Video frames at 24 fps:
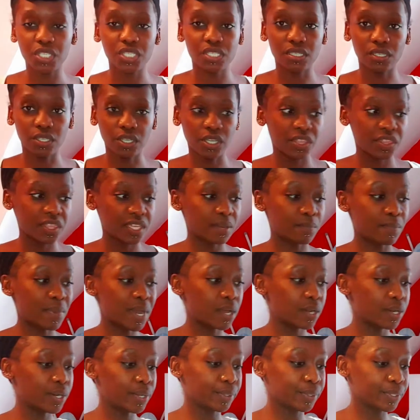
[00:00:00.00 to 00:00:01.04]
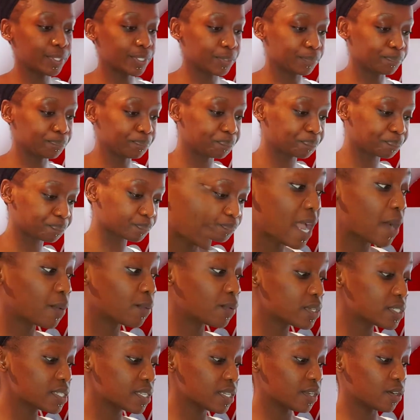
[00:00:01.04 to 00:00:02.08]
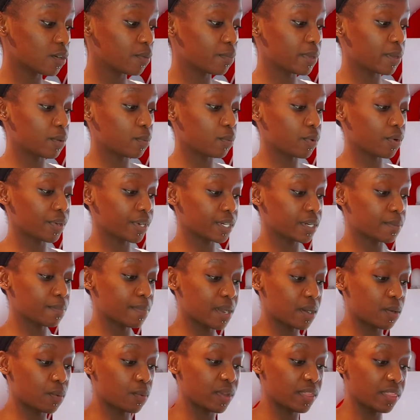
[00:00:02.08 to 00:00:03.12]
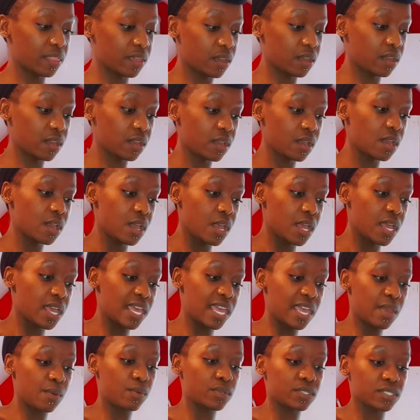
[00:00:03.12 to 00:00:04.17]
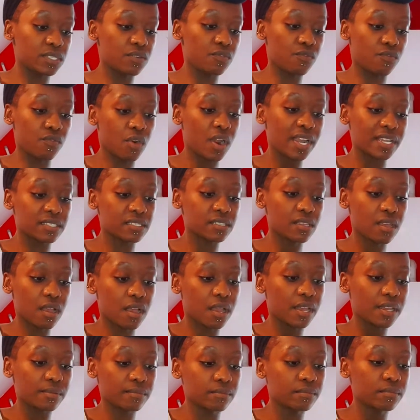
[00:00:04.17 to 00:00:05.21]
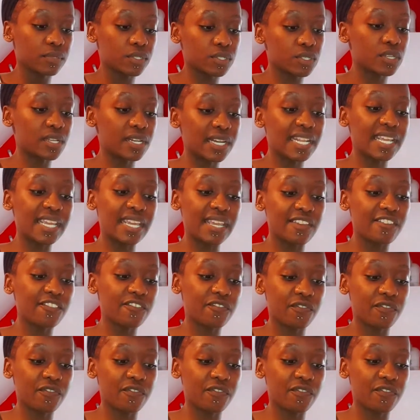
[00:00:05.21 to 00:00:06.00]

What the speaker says: a good thing about locum. I was a little bit worried about whether it was the right time to leave